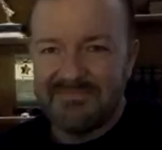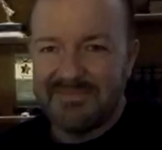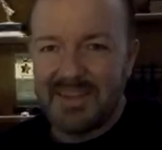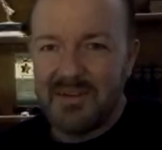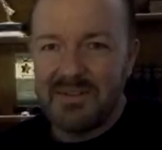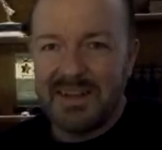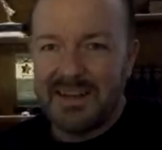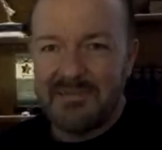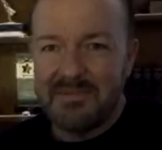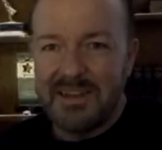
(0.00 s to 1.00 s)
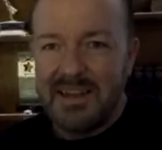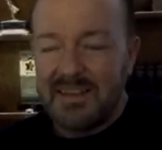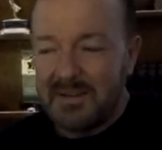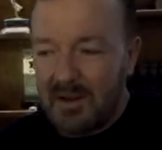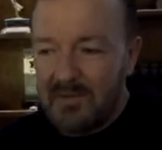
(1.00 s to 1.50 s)
Not when it comes.
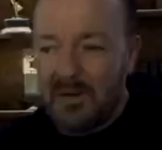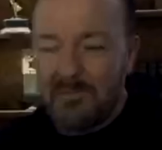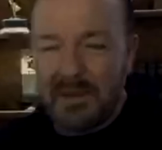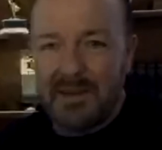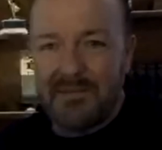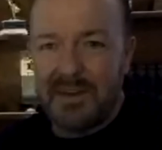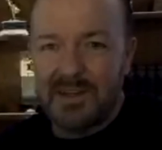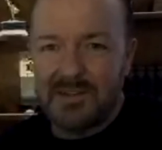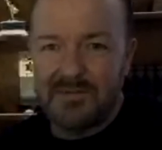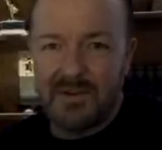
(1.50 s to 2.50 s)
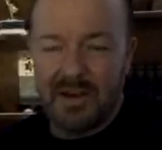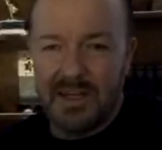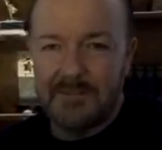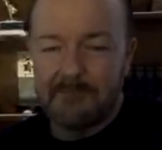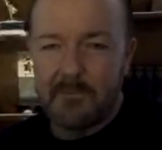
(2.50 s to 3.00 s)
I've got bigger fish to fry.
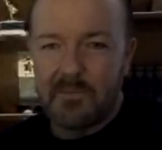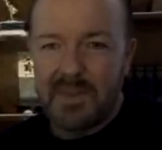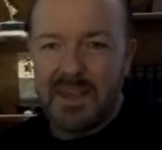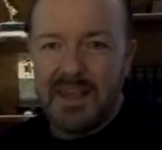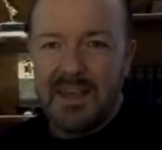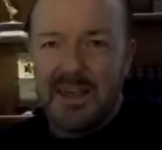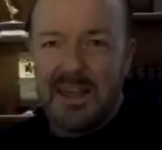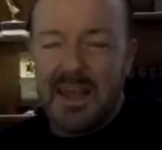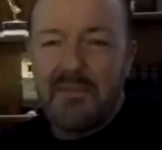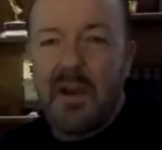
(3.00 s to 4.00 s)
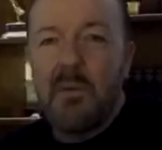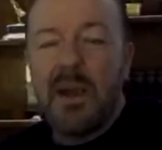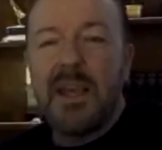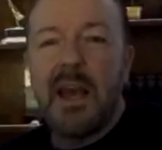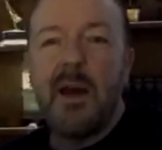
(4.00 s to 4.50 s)
If I
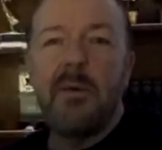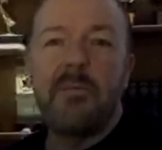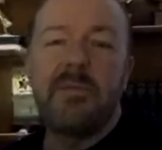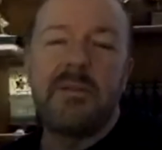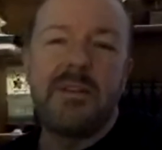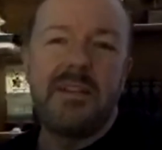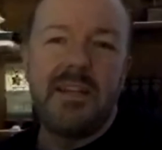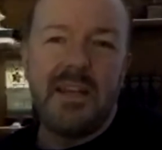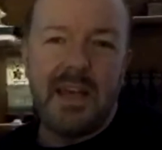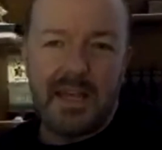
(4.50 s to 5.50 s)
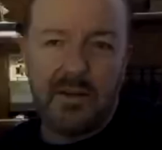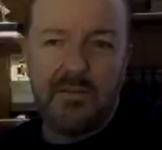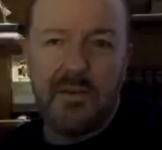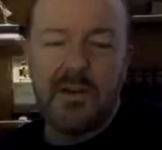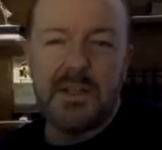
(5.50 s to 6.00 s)
wake up and I
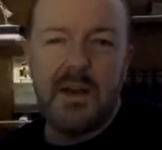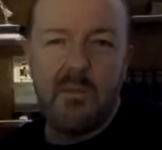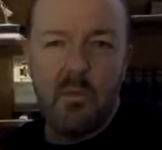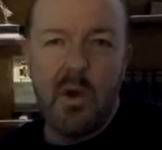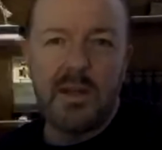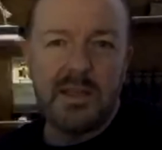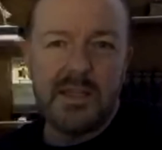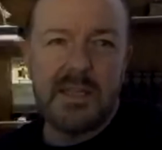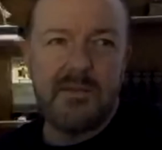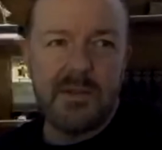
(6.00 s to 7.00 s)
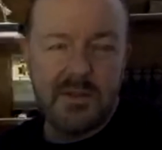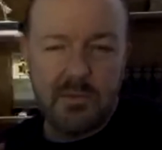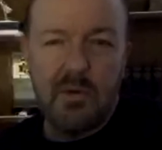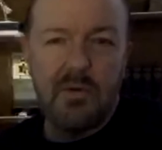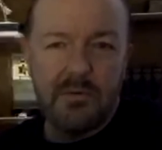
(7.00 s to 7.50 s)
find out I'm one of the 7
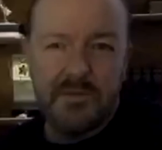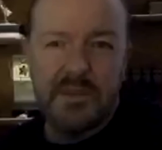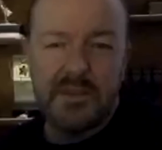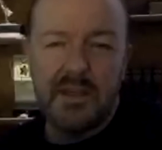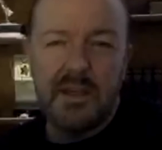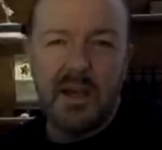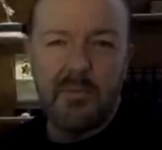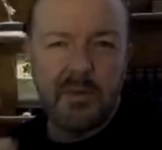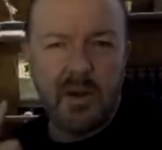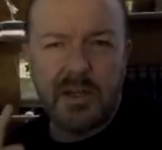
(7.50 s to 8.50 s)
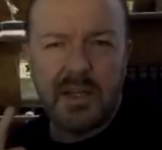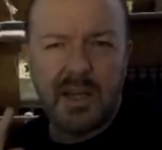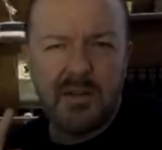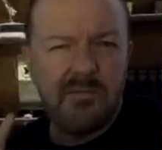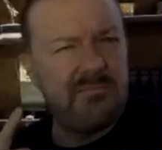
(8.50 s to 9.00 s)
dwarfs, I'm not gonna
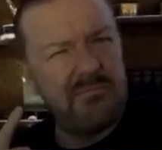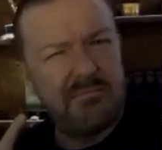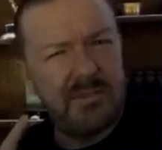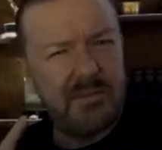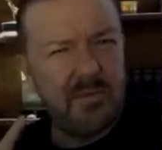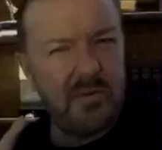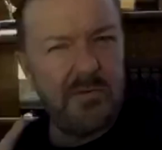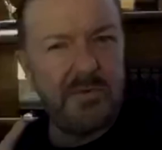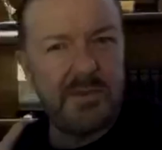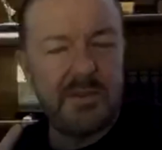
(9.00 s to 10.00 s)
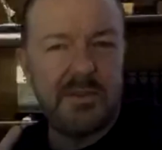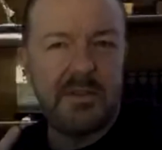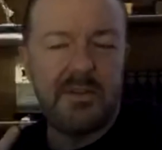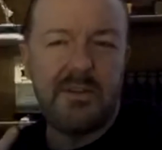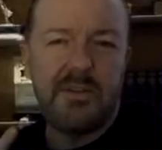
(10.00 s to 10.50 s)
go, it's dwarves.
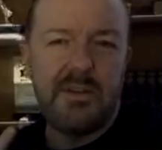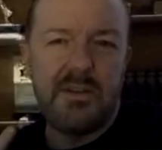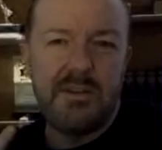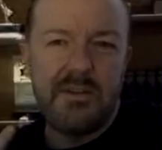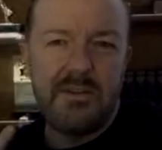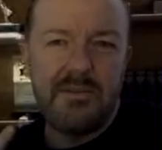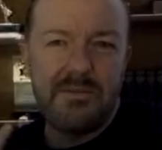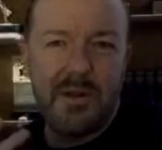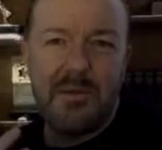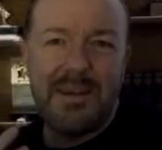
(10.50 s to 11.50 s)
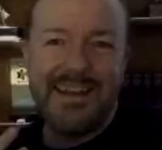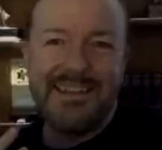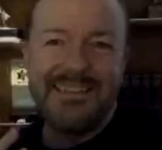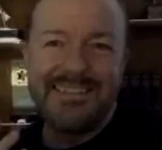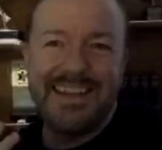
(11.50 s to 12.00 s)
Do you know what I mean?